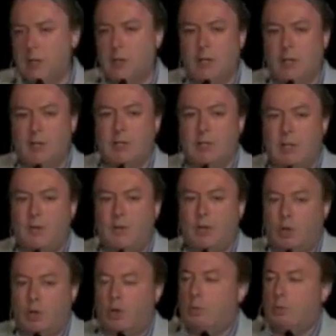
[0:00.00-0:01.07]
So it isn't
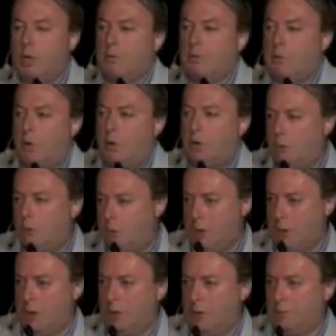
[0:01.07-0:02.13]
even a good metaphorical
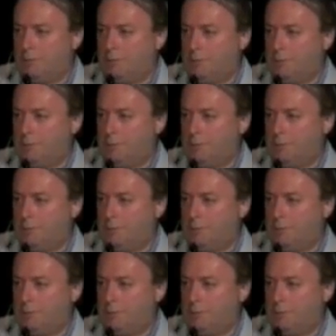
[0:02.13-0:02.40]
beginning.